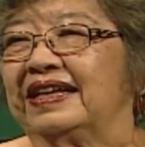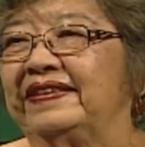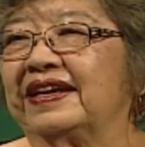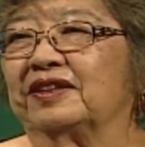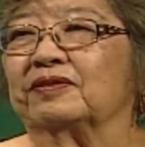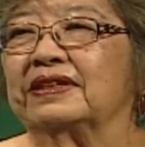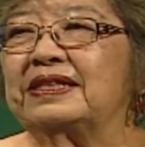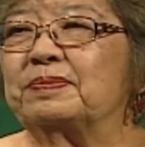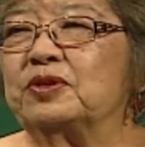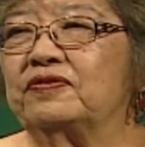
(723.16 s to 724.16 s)
Now,
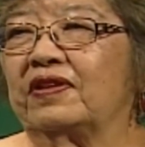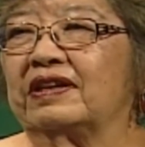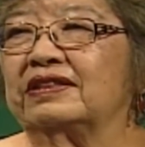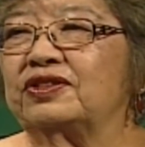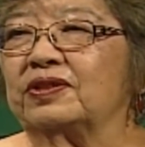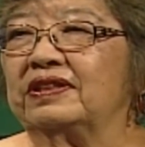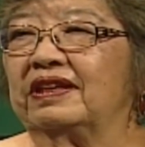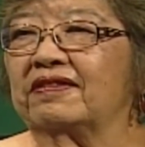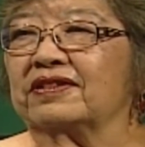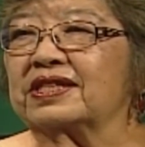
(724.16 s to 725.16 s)
let's move on to
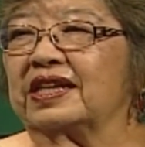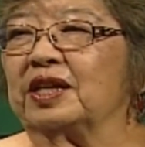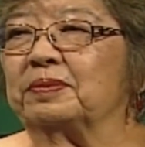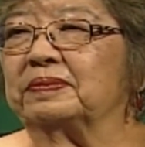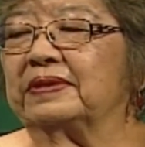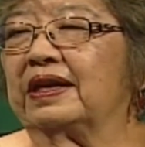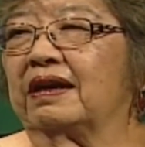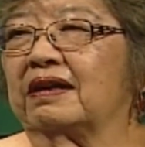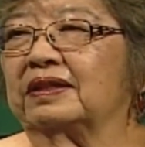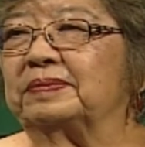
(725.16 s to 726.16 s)
another scam.
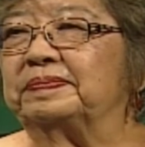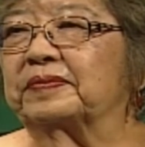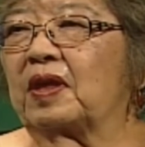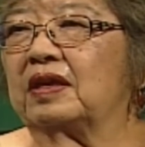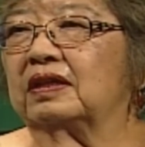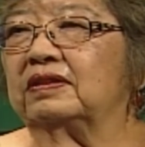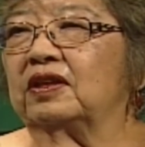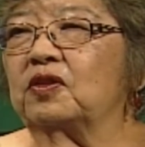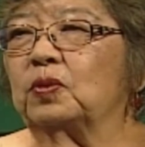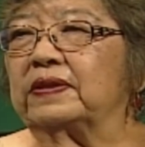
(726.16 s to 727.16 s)
Um,
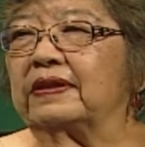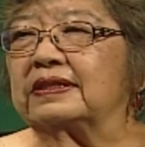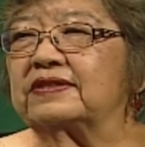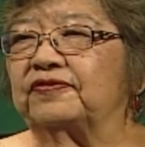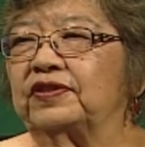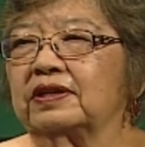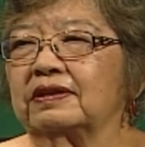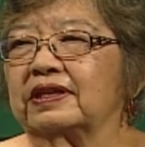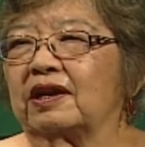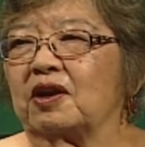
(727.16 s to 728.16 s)
another one that's
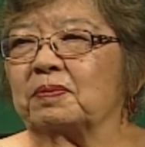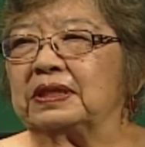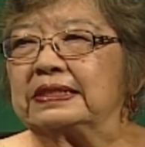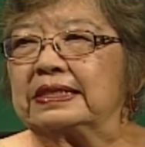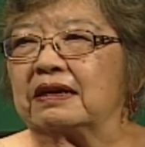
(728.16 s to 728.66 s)
fairly common is the